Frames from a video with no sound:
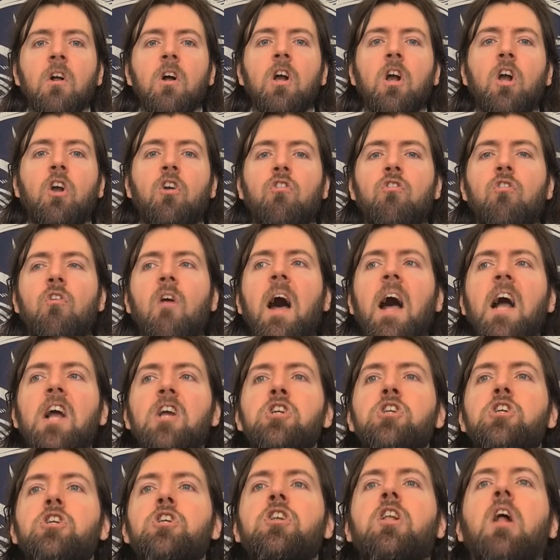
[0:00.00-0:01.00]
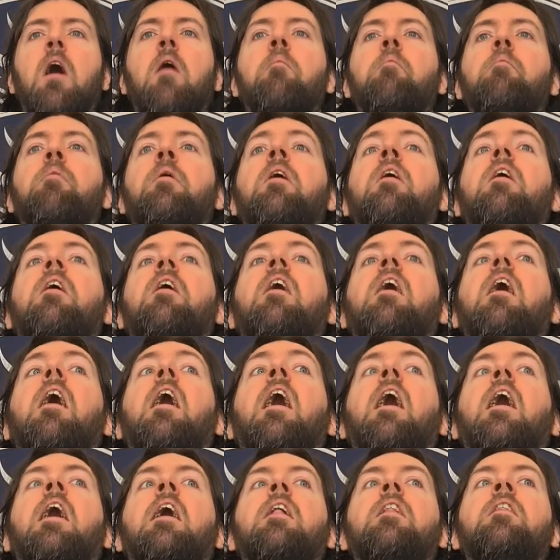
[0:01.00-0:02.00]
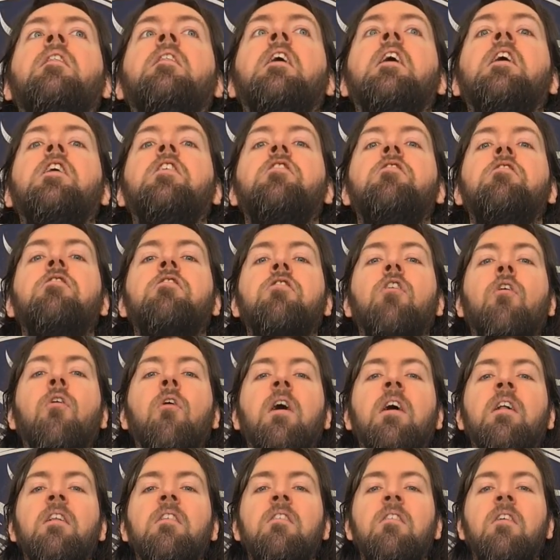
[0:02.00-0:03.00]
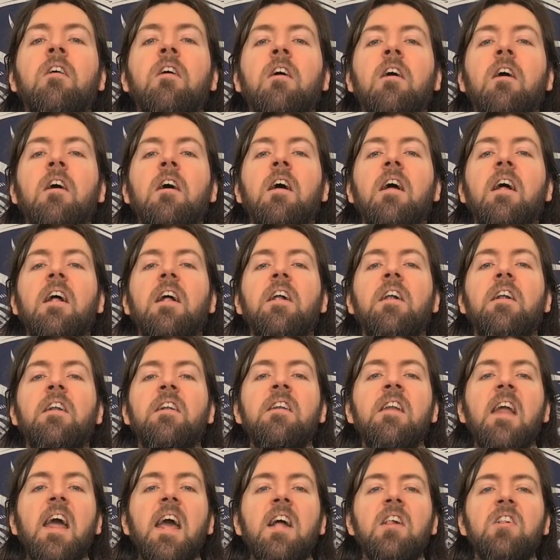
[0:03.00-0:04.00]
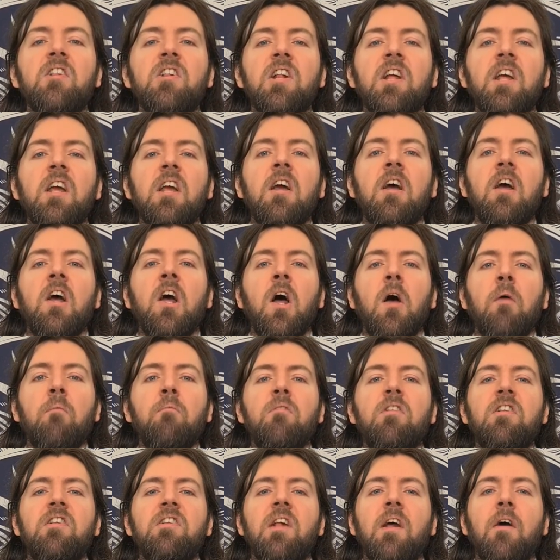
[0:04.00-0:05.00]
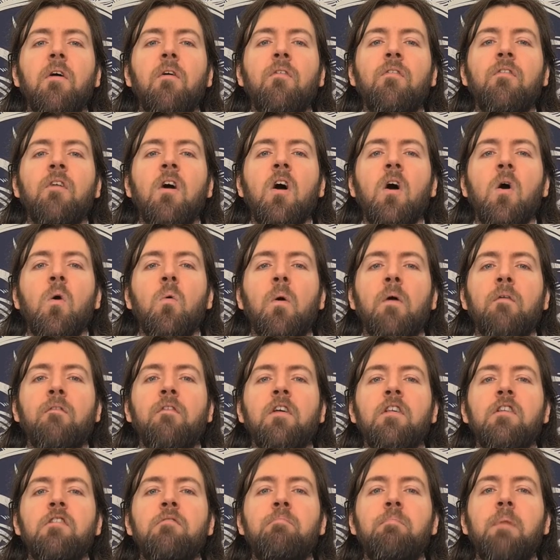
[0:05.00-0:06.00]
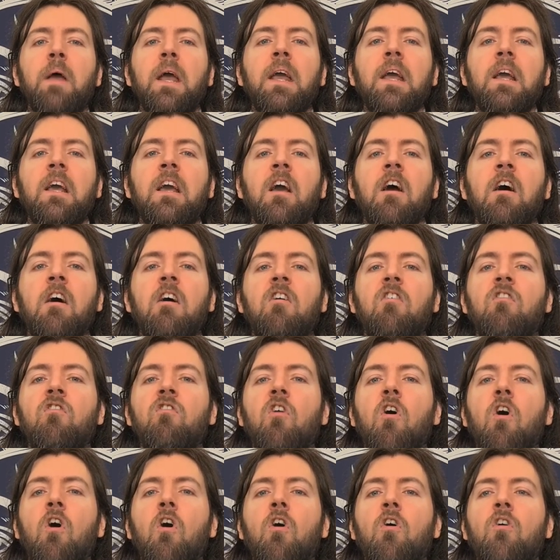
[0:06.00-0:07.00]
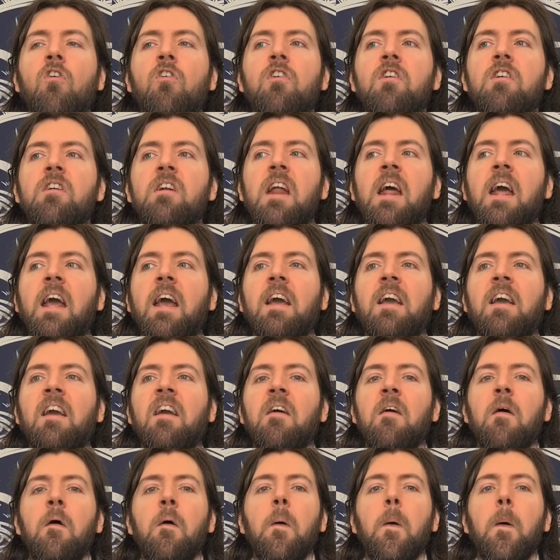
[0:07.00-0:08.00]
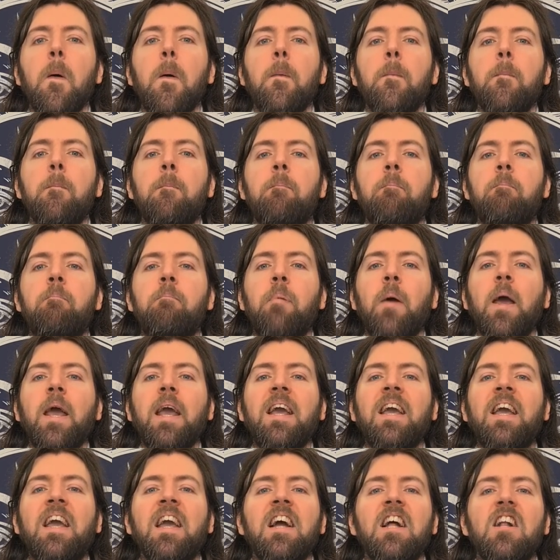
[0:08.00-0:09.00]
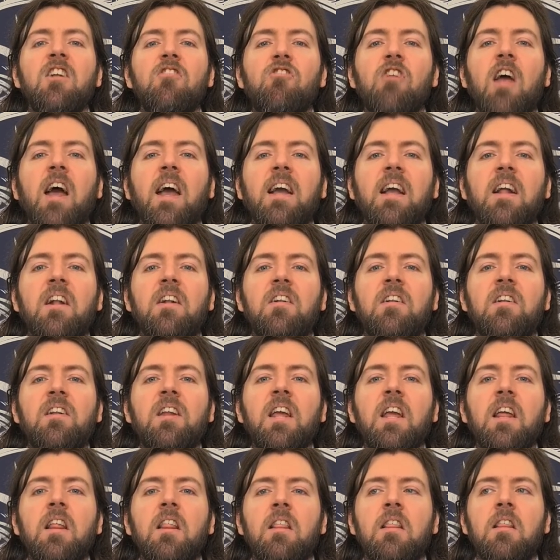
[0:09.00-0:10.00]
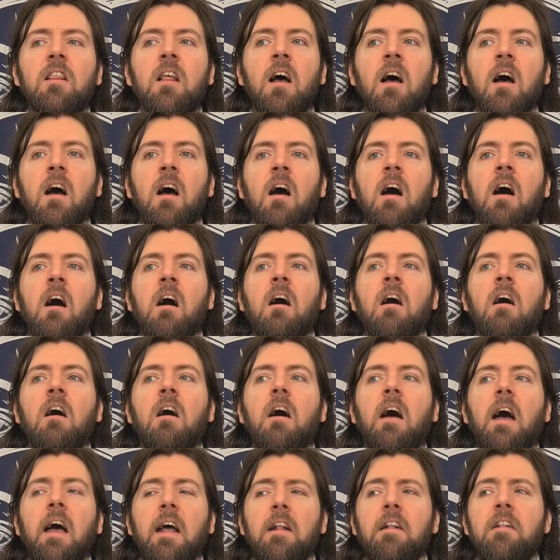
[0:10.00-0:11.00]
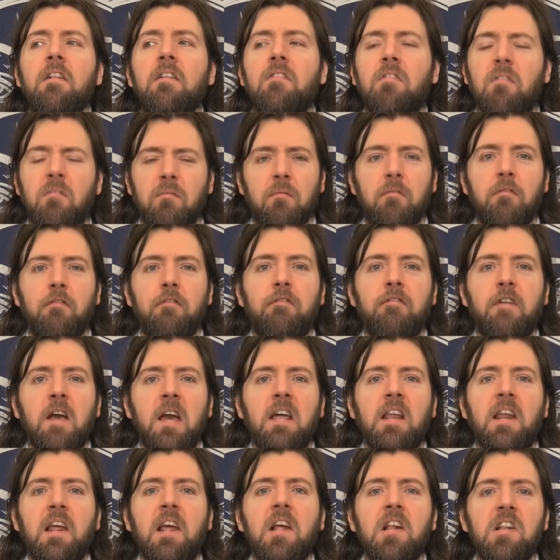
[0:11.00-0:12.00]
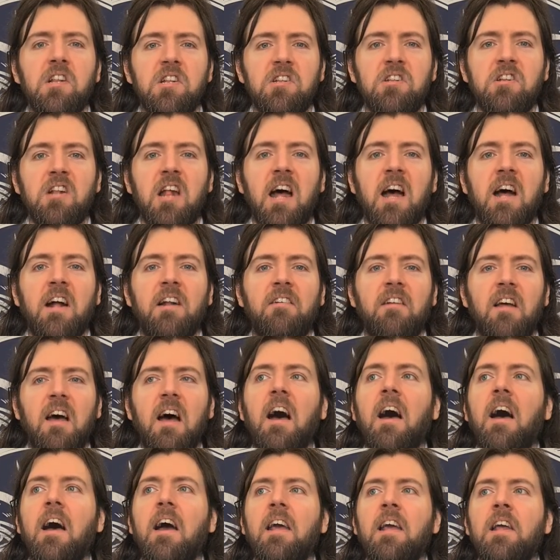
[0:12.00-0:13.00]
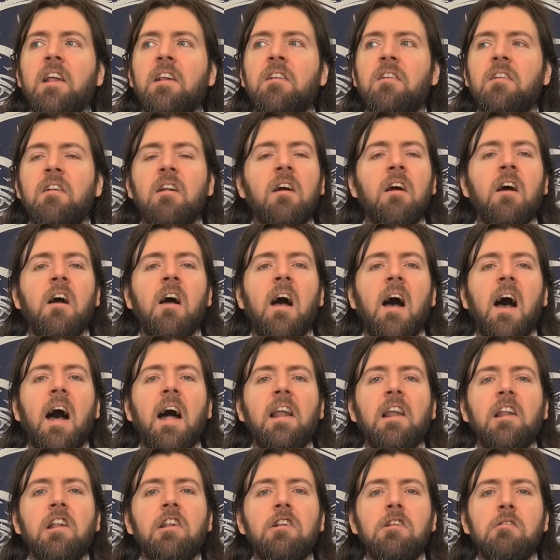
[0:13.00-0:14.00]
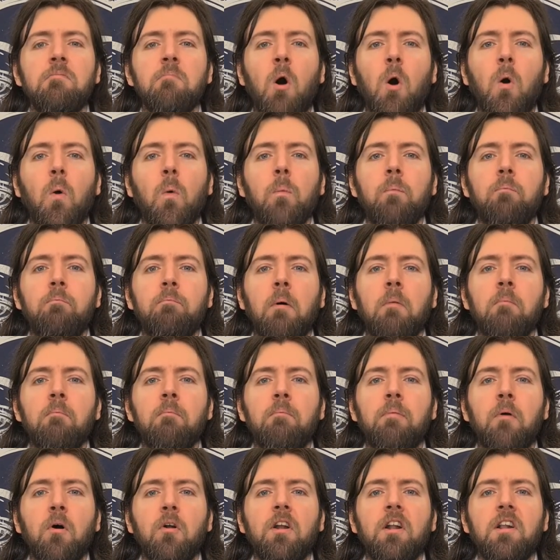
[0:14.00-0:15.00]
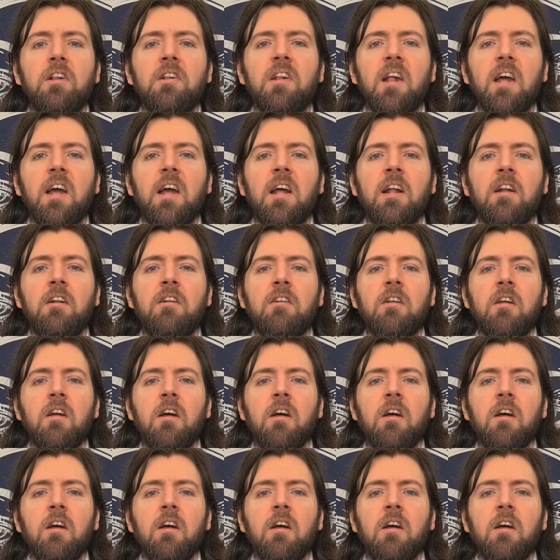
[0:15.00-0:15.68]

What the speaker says: crashed up and they saw it. Nessie himself with his big long neck, big jagged teeth and very sad eyes and a small bump on his head.